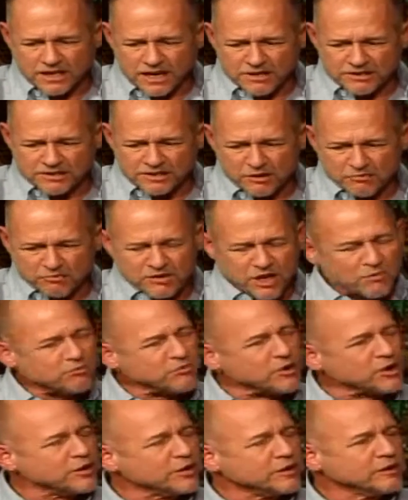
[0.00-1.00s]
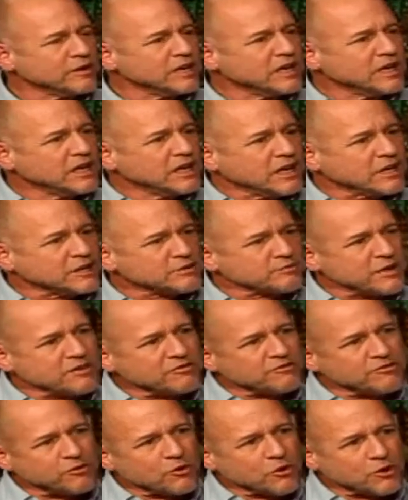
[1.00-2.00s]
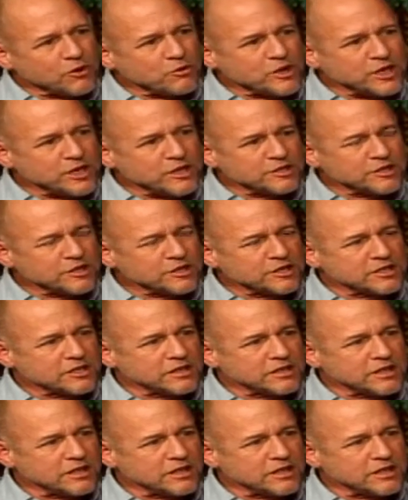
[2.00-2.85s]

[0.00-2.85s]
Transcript: September, I spent 4 weeks